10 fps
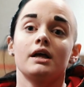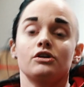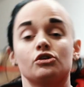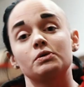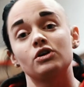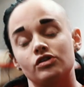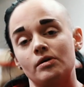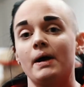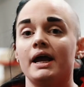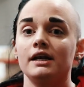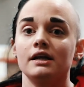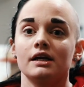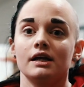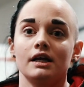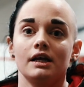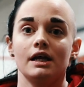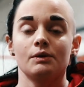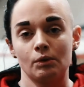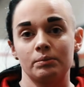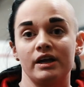just because you have pain in
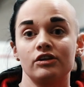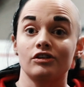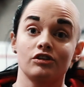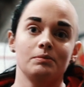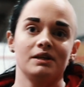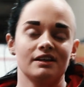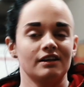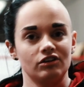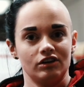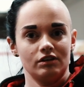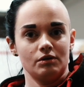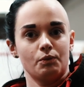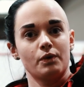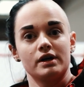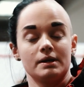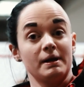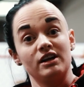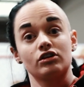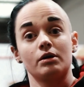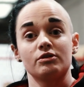one place doesn't mean that that's where the pain
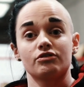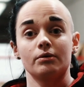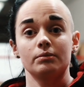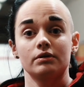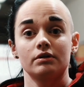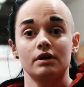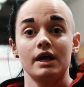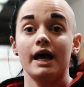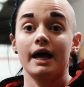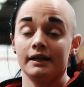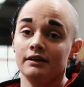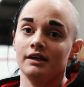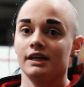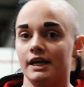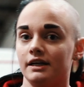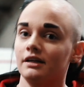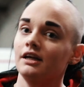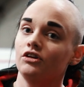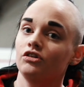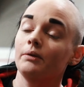is coming from. And again,
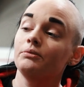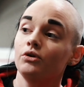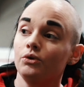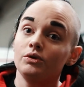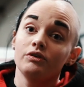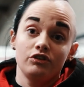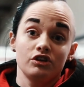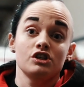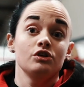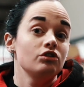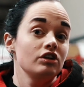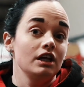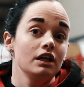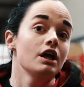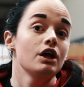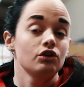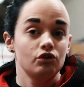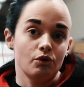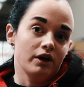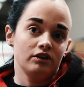it's up to the physician you see
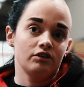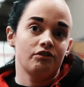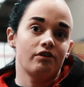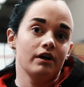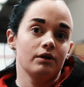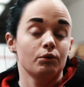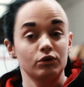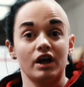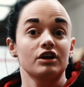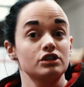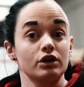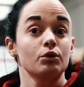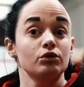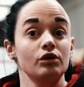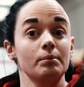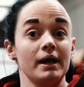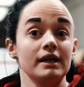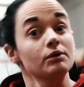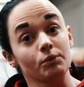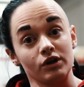to identify what's actually causing your pain
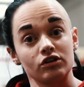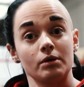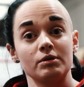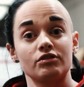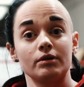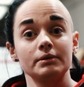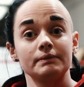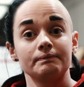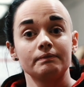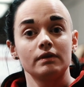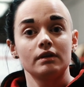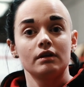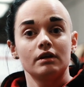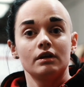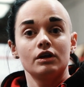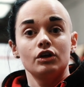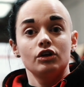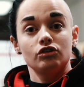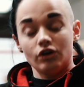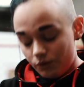and where it's coming from.
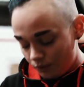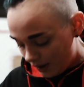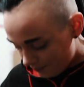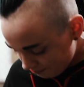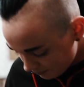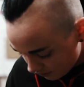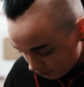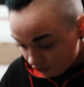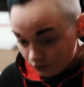So there's a few